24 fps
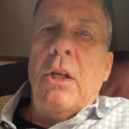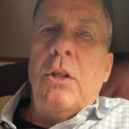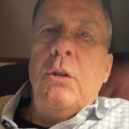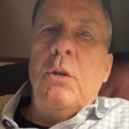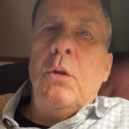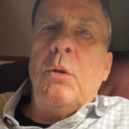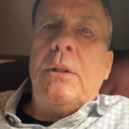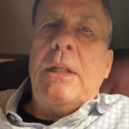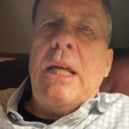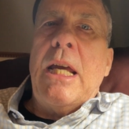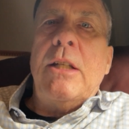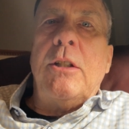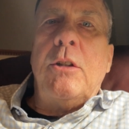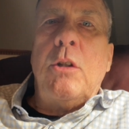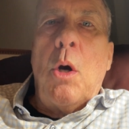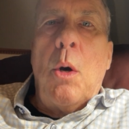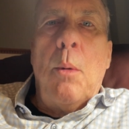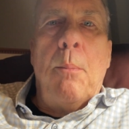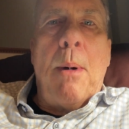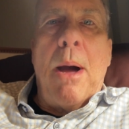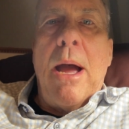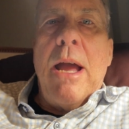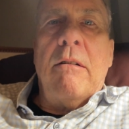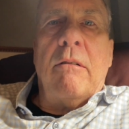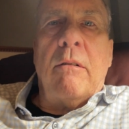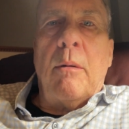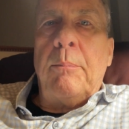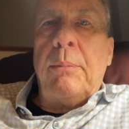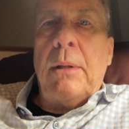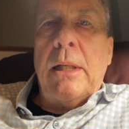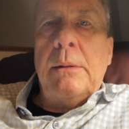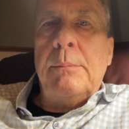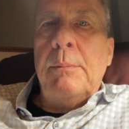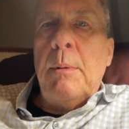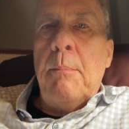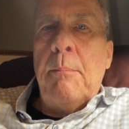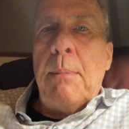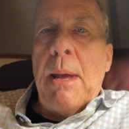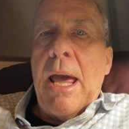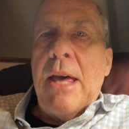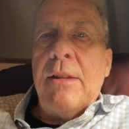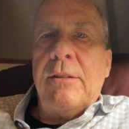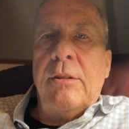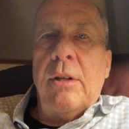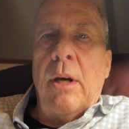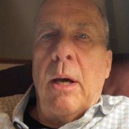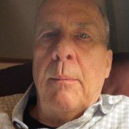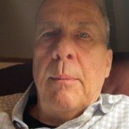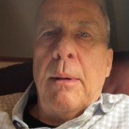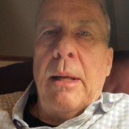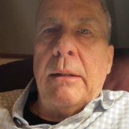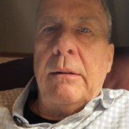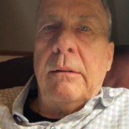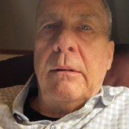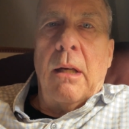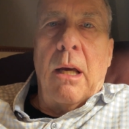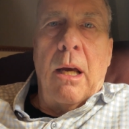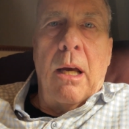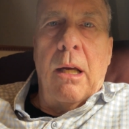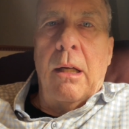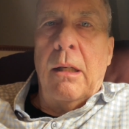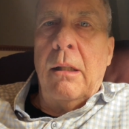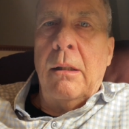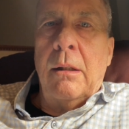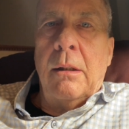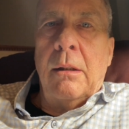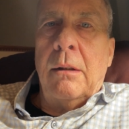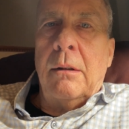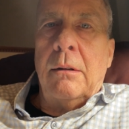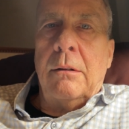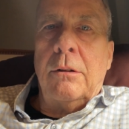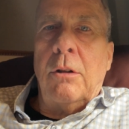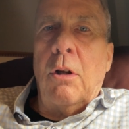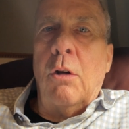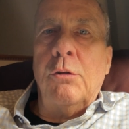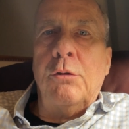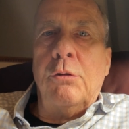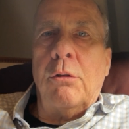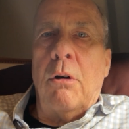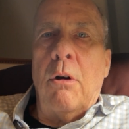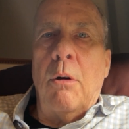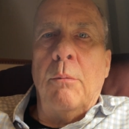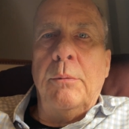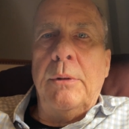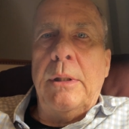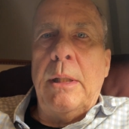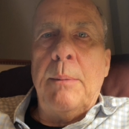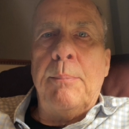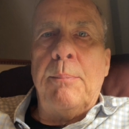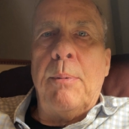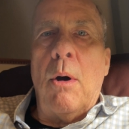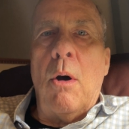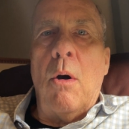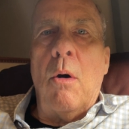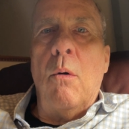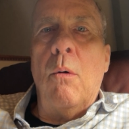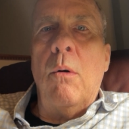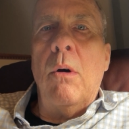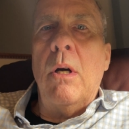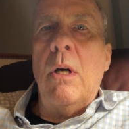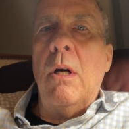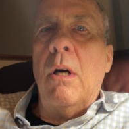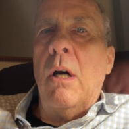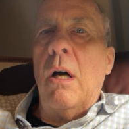You can't go buy a replacement bathtub at Lowe's or Home Depot,